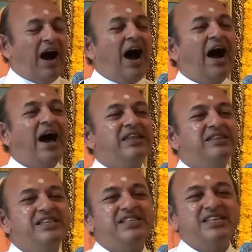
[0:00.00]

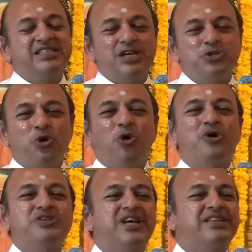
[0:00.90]
and this is the
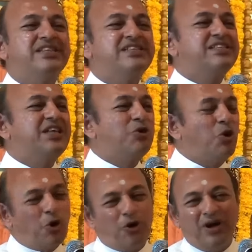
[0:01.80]
source, and this is the
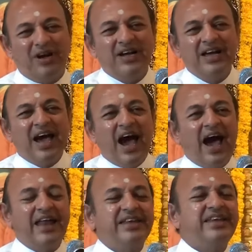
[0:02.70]
goal.
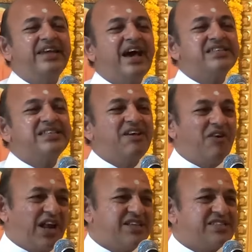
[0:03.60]
And he has
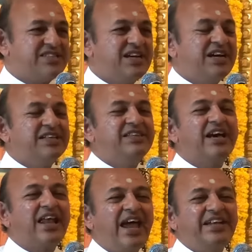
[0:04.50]
given us the
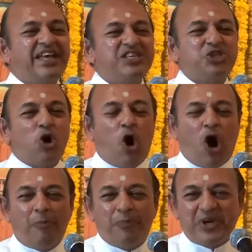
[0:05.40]
greatest
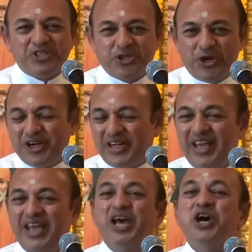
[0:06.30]

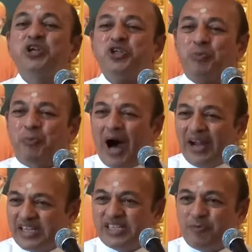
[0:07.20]
opportunity to
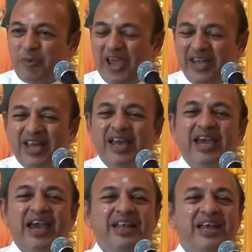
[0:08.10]
participate
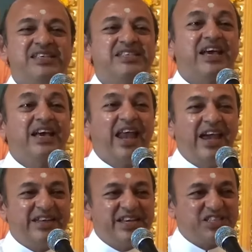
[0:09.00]
in his
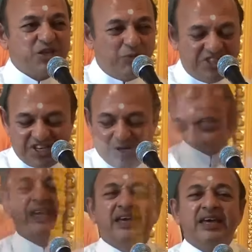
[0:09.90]
greatest mission.
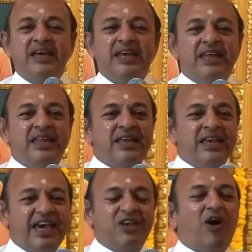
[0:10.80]

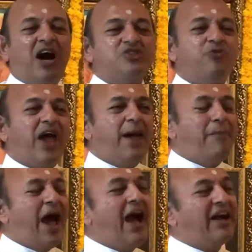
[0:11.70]
It was way
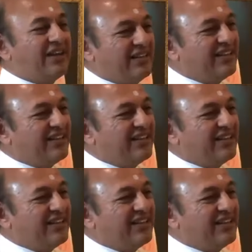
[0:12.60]
back